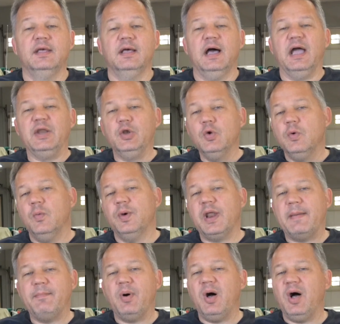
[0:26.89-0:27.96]
I knew it when
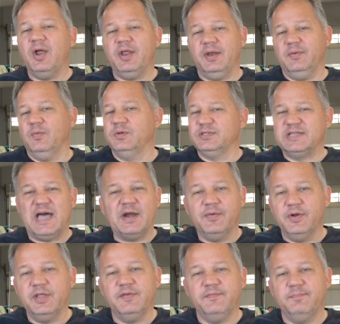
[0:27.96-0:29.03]
I bought it, was not a
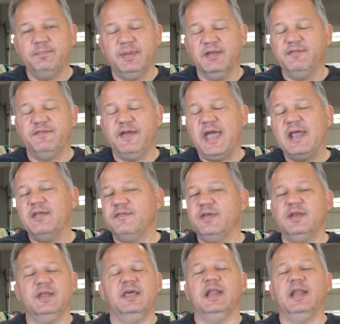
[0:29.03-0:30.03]
really big fan of it,